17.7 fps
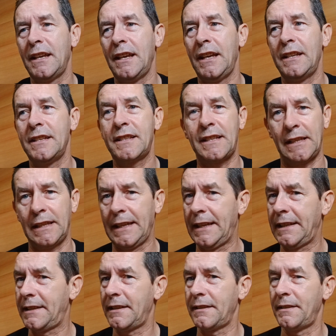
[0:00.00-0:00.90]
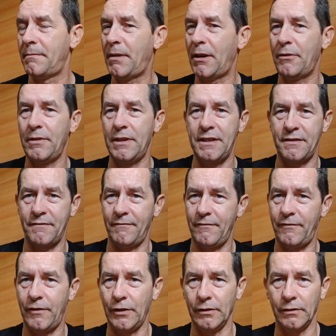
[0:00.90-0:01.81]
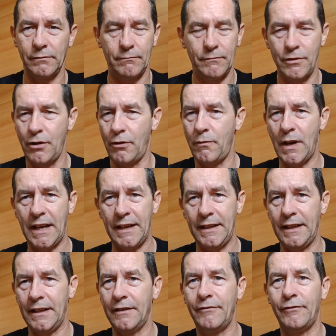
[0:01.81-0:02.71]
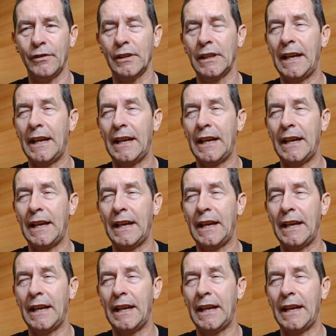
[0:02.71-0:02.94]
it's clear that the boat isn't full, nowhere near full.